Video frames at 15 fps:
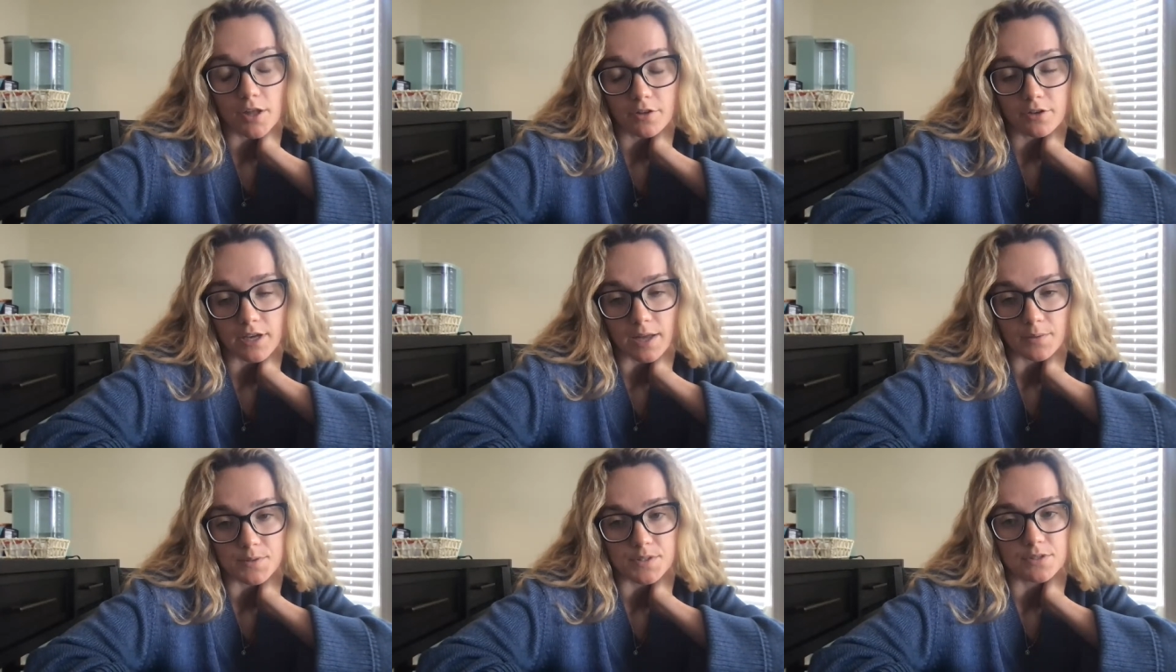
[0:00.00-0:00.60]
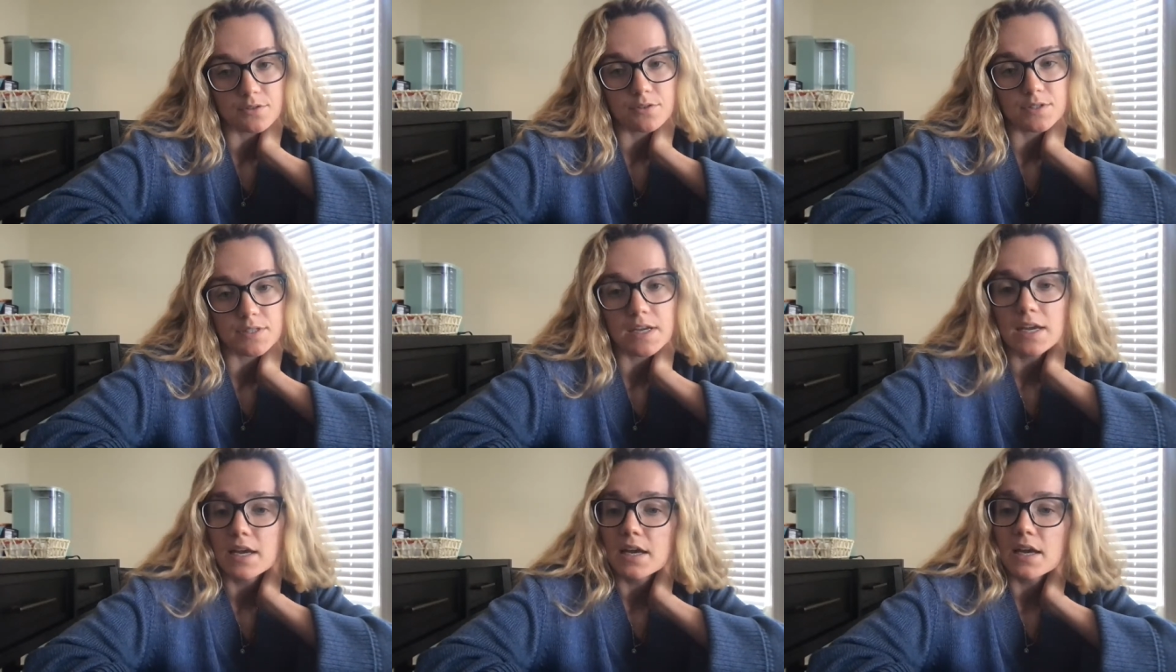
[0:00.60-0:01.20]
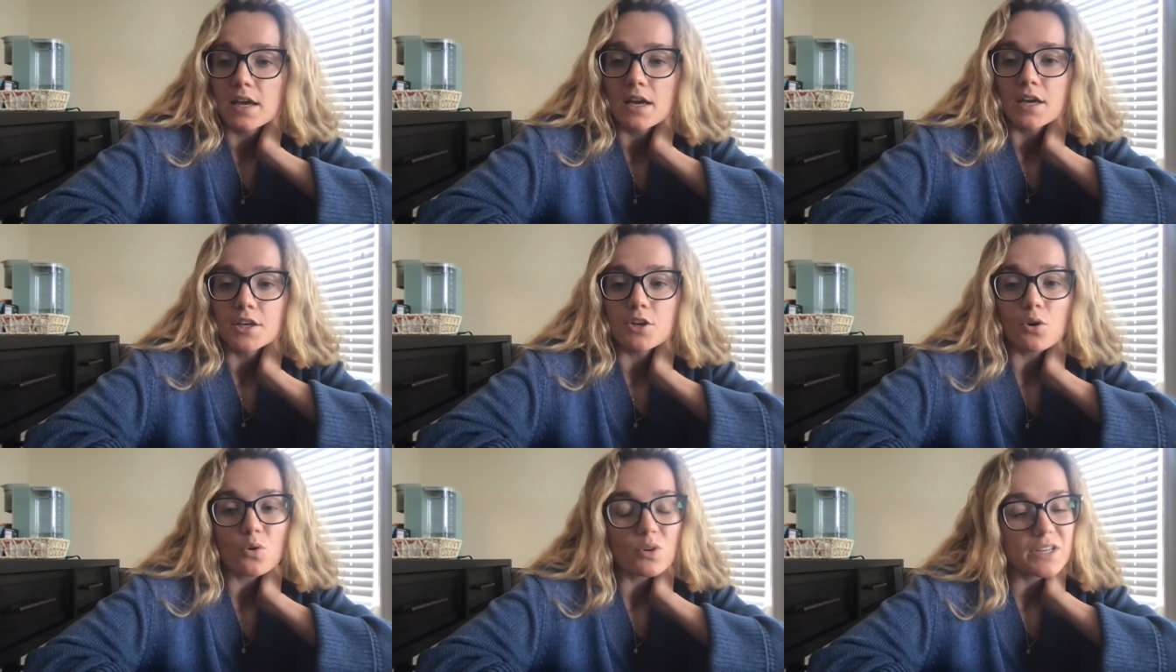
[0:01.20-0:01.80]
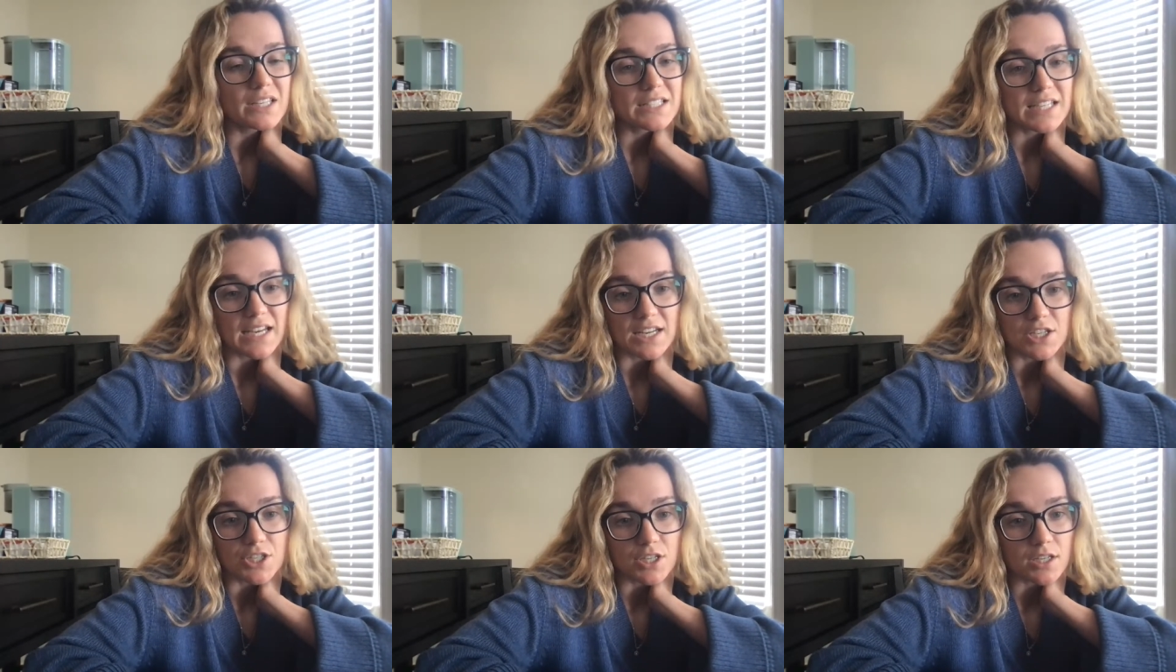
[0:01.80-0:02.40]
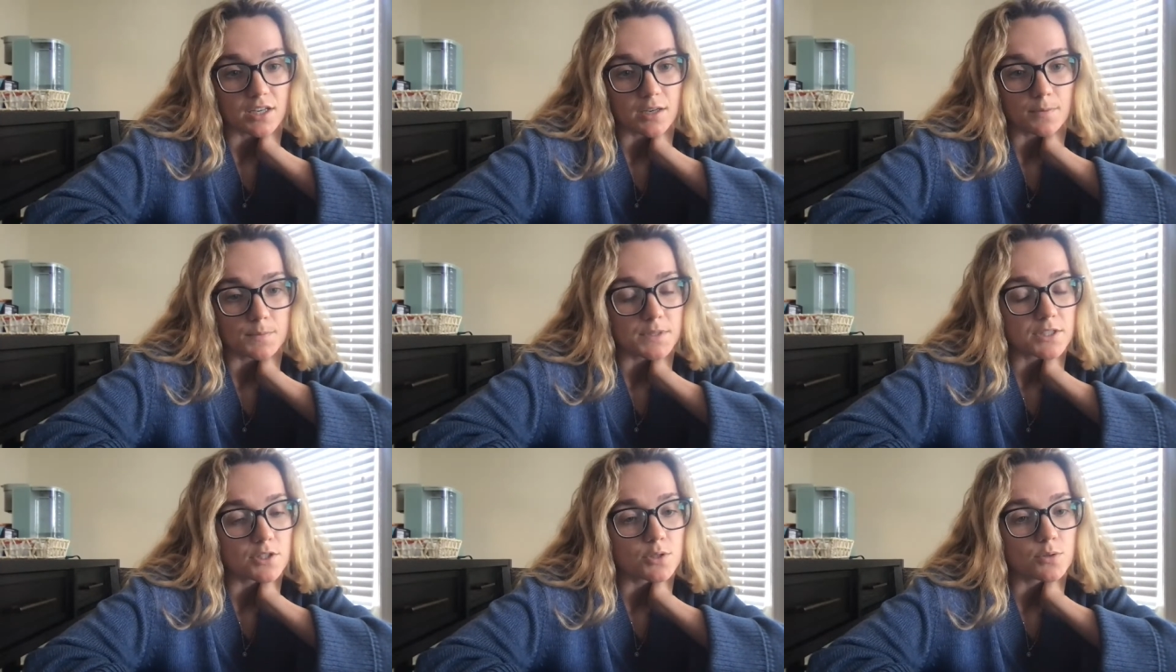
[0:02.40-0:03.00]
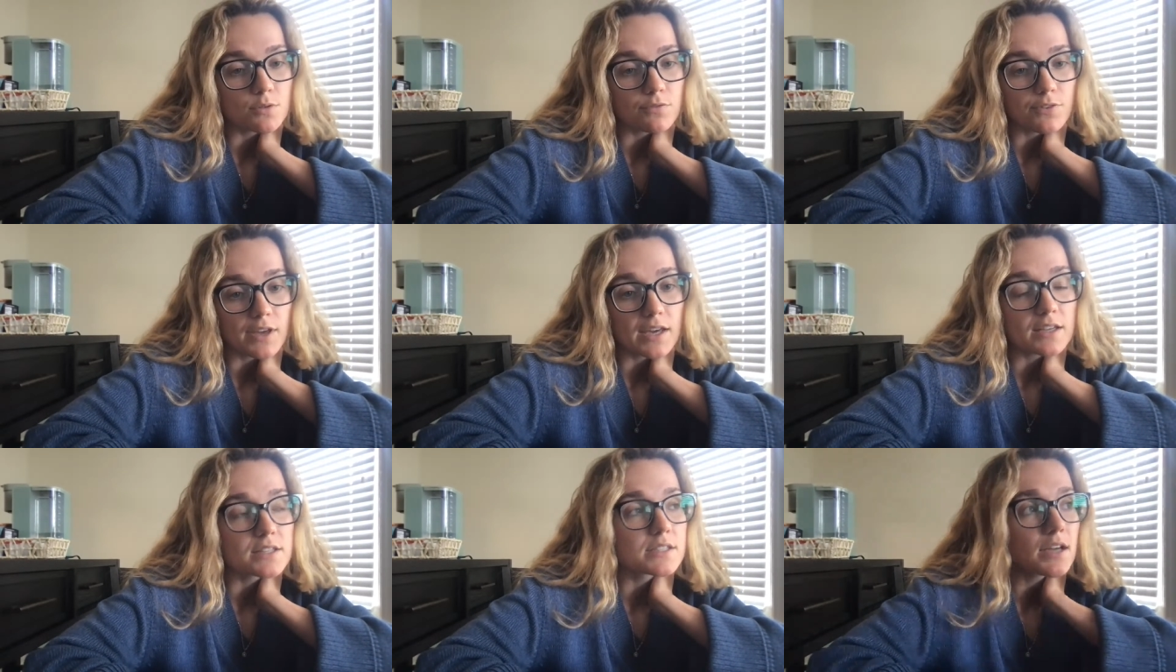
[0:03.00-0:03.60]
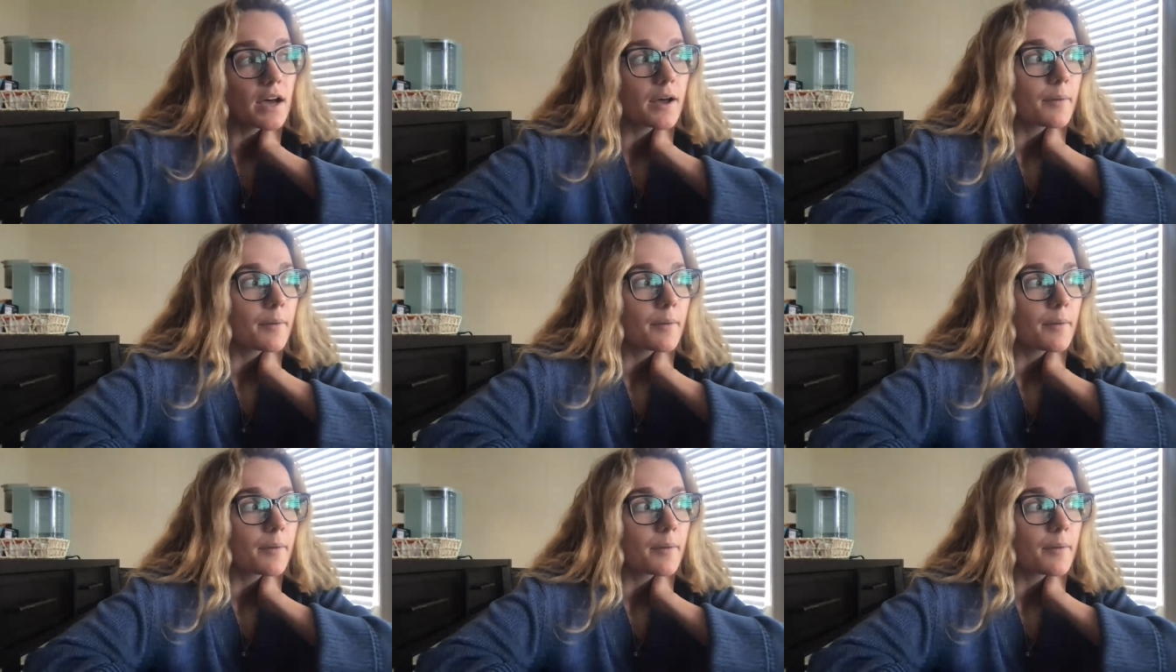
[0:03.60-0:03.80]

counselors. Your orientation comes into effect.